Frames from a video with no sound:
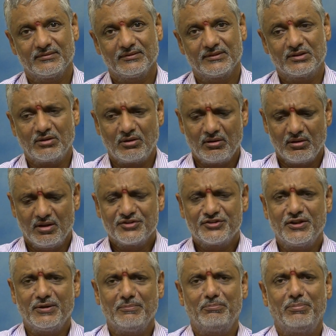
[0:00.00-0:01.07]
So,
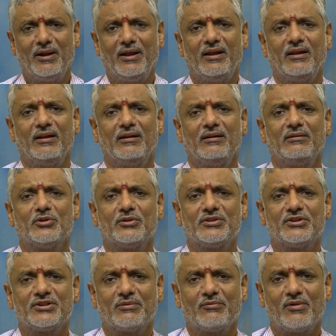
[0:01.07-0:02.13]
simply in
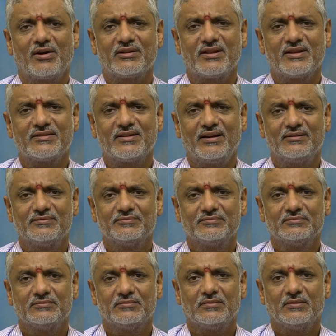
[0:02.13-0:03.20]
Jyotisham what they said?
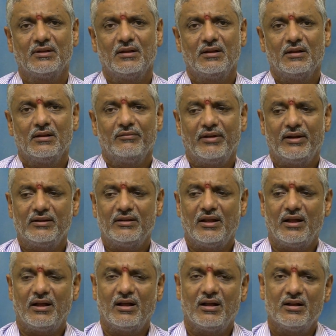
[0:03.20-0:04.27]
When
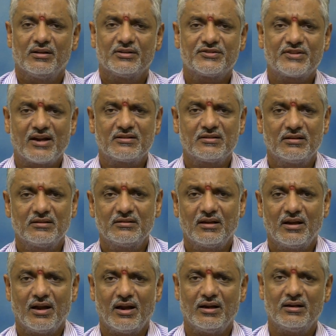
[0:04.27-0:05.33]
the Saturn
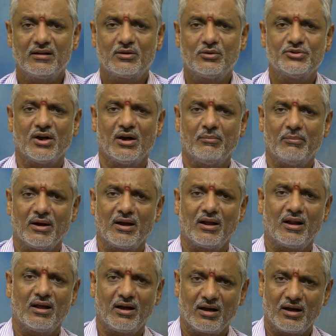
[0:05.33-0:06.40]
and Kuja,
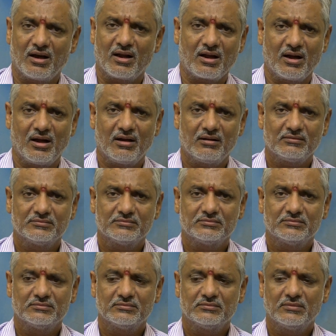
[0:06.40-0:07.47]
Mangala, Angaraka,
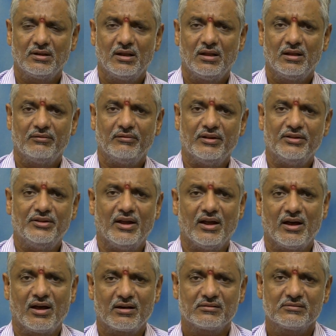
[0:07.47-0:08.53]
when they
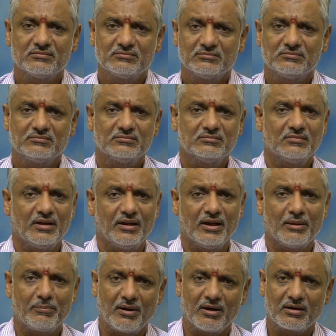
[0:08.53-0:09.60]
are in a
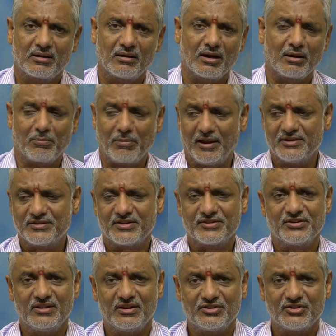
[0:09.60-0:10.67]
particular places
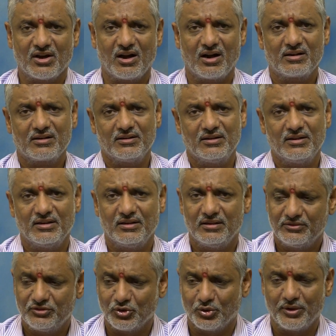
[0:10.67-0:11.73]
in the chart, in
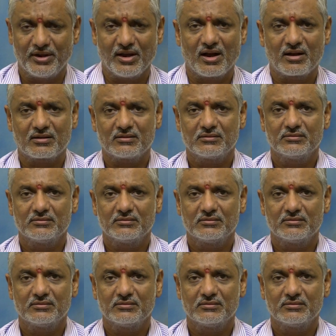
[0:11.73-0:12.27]
the zodiac,